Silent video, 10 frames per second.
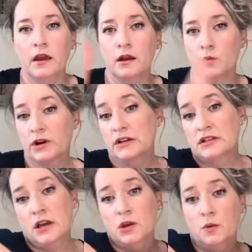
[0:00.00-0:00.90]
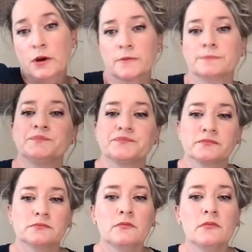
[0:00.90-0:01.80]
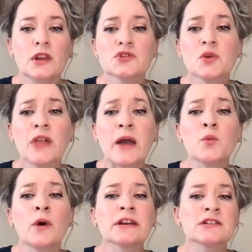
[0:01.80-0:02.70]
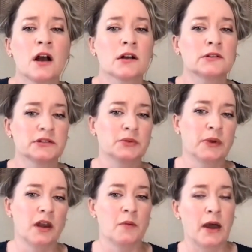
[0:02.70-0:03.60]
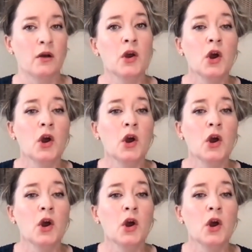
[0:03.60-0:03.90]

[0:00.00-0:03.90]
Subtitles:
and we're going to take you here. So I want to talk a little bit about